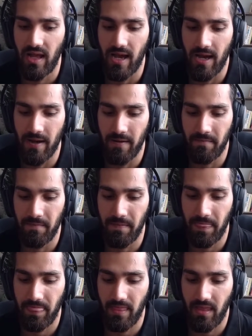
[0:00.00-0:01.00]
Um,
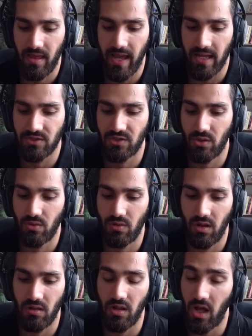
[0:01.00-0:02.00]
and so
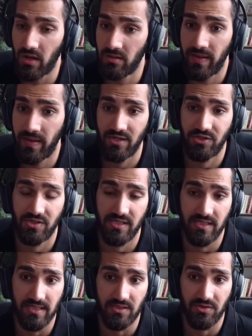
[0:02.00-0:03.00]
a lot of the managers
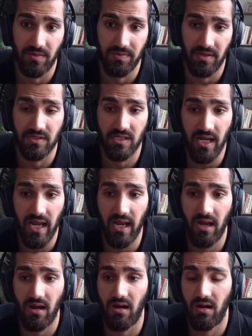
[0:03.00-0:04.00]
at Descript even
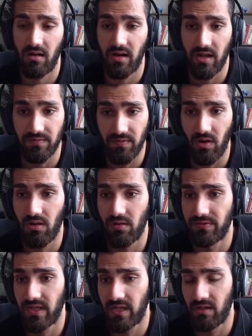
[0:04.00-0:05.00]
today are
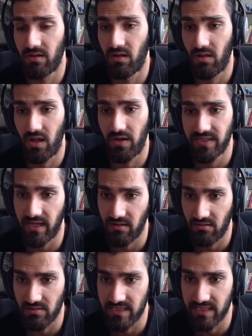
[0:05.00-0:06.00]
involved in a lot of
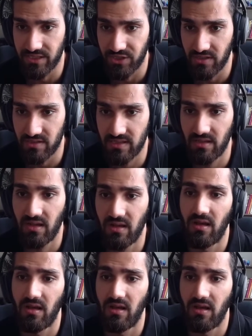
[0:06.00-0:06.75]
technical decisions.